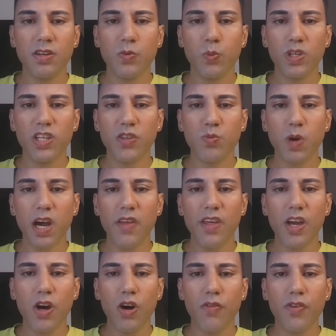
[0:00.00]
which is why
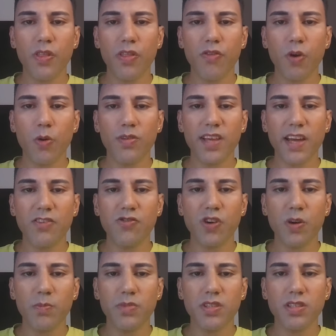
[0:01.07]
they often throw
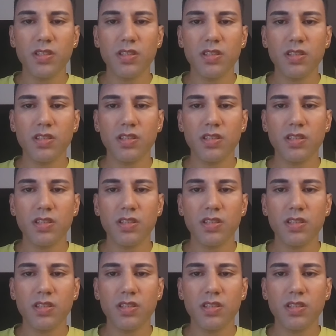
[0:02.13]
tantrums.